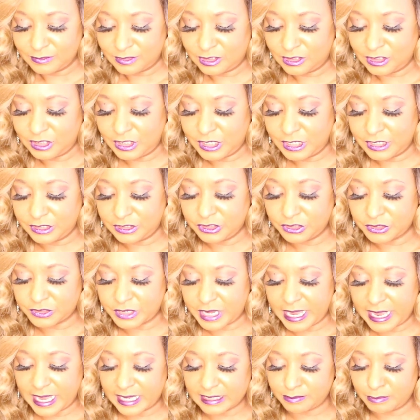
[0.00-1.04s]
She is your
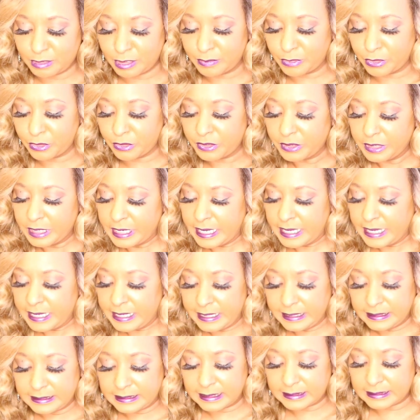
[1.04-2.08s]
cast member.
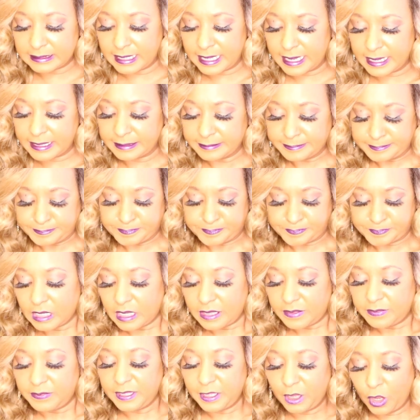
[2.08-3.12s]
He says that
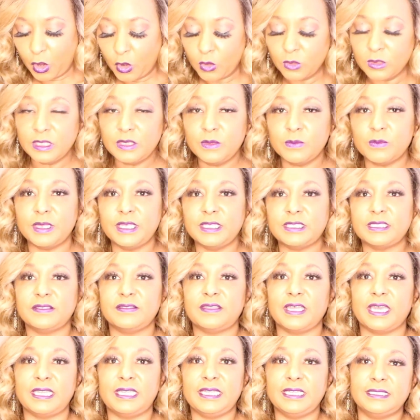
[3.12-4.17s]
the only reason
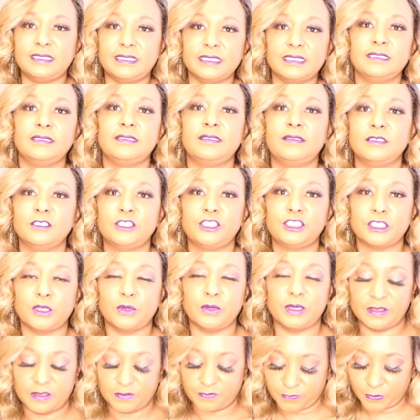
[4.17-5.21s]
that he did the show
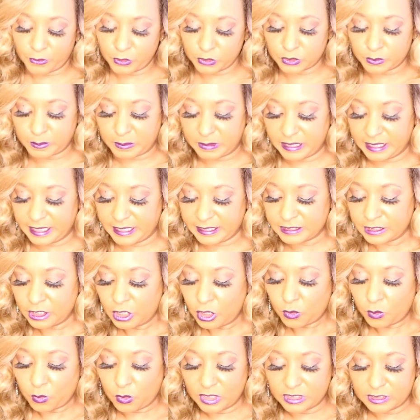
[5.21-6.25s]
in the first place
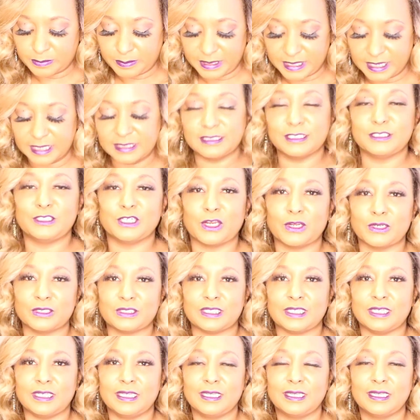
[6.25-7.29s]
was because of
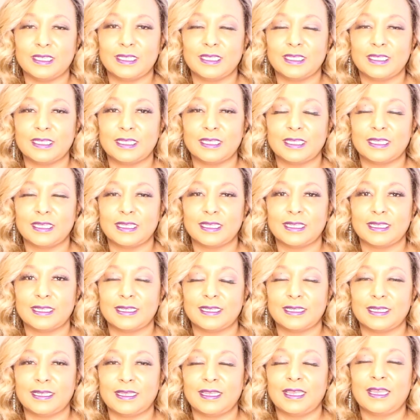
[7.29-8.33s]
Darcy.
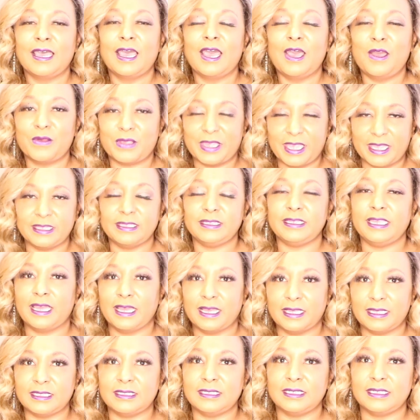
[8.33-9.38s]
Okay,
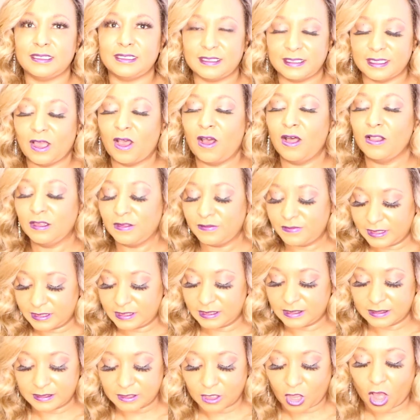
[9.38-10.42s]
yeah, all of
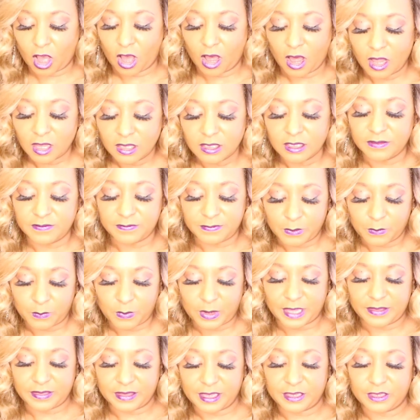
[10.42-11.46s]
the
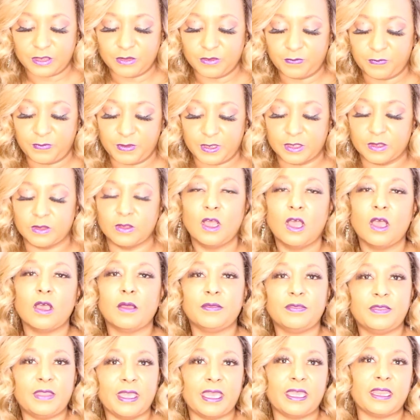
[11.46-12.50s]
way that you feel
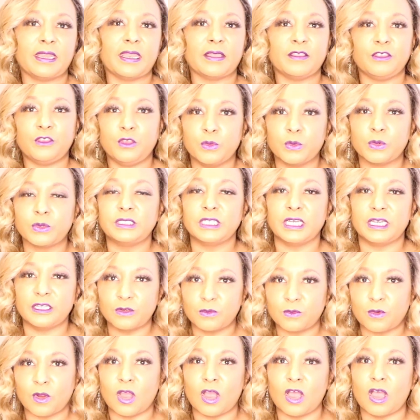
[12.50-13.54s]
that you were
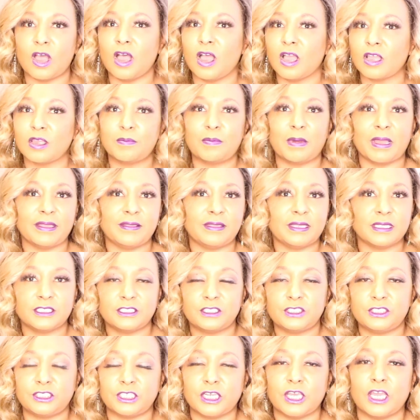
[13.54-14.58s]
done wrong by
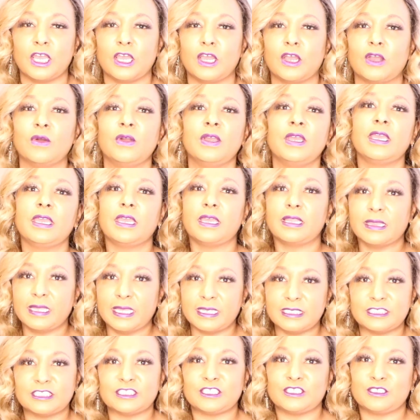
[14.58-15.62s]
this show,
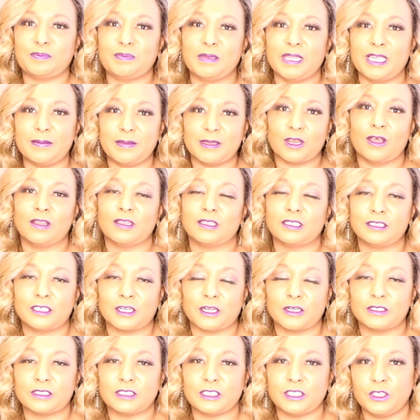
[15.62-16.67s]
let's just blame it all on
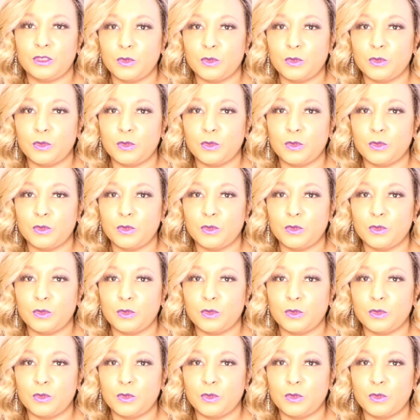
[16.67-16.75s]
Darcy.